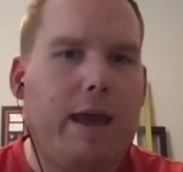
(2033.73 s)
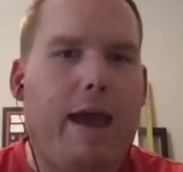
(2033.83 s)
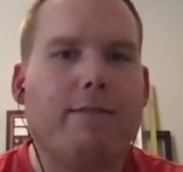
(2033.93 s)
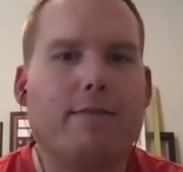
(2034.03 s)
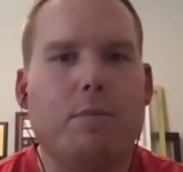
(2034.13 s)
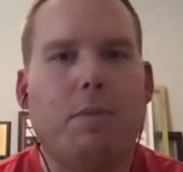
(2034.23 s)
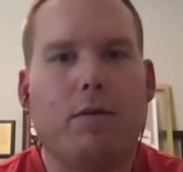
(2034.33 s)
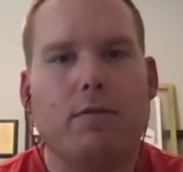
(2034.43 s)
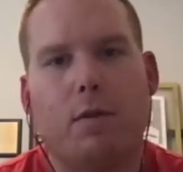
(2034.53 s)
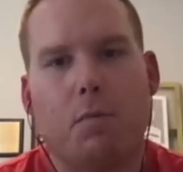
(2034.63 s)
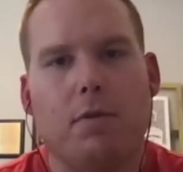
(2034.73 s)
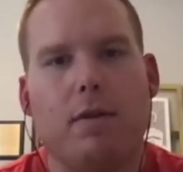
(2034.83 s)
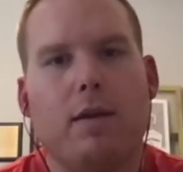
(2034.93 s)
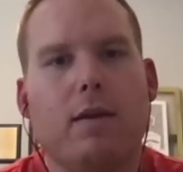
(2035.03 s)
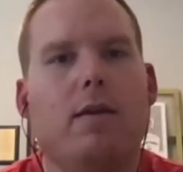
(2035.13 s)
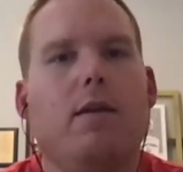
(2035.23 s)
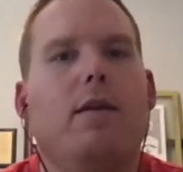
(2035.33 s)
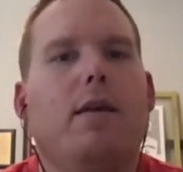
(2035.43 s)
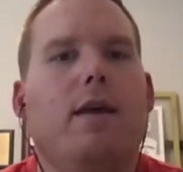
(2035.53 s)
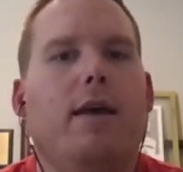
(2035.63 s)
ask about
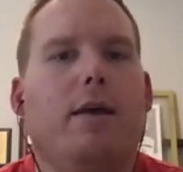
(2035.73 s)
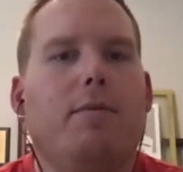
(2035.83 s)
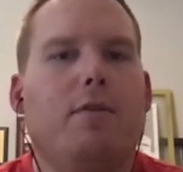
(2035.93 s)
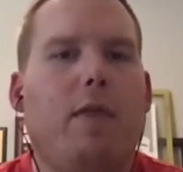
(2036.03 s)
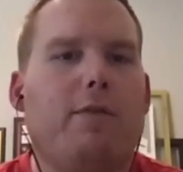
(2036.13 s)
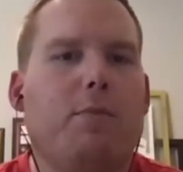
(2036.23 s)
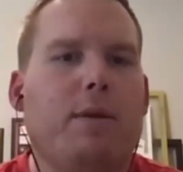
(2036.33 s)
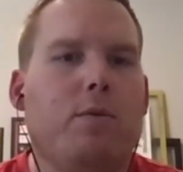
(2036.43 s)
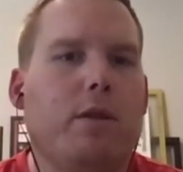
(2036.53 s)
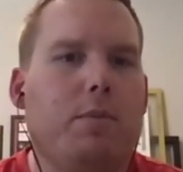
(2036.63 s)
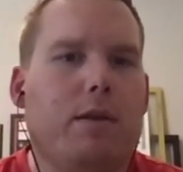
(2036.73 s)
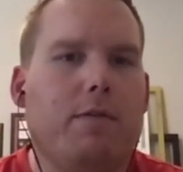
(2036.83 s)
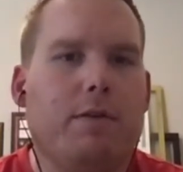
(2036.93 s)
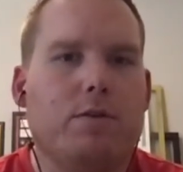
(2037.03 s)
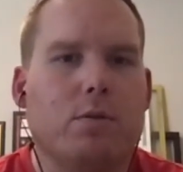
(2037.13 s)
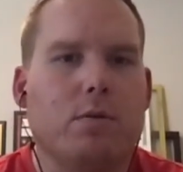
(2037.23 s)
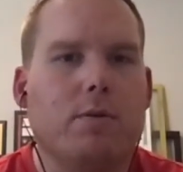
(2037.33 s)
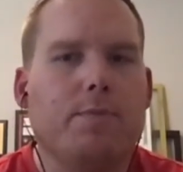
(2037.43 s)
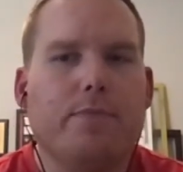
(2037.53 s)
something. So that's been really beneficial.